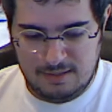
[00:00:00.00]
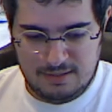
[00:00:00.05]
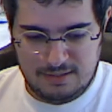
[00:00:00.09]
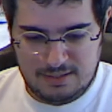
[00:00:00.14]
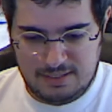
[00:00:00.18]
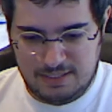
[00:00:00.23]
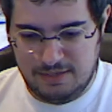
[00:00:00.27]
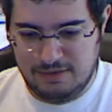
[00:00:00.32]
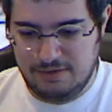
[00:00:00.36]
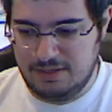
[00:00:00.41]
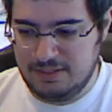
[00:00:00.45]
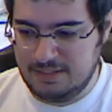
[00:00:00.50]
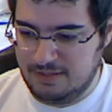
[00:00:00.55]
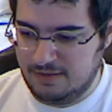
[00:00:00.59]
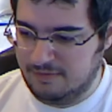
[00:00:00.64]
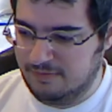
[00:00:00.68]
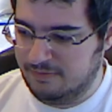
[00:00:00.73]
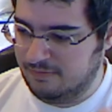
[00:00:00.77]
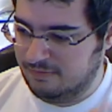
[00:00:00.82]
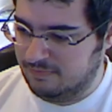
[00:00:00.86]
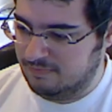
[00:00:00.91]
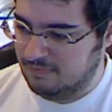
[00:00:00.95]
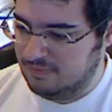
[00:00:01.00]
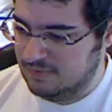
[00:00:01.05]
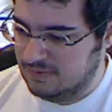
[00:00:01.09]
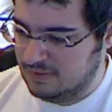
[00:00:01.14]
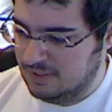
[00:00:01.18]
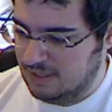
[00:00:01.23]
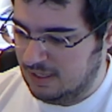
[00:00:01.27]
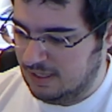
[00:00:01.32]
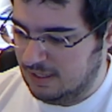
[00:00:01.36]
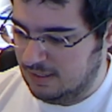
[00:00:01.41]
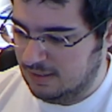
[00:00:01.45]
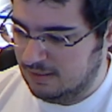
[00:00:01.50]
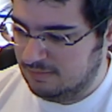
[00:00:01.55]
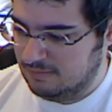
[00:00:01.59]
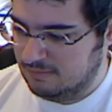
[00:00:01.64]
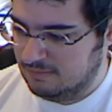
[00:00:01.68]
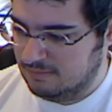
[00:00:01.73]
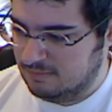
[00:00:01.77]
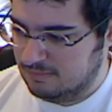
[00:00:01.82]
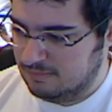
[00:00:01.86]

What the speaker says: series of, I'm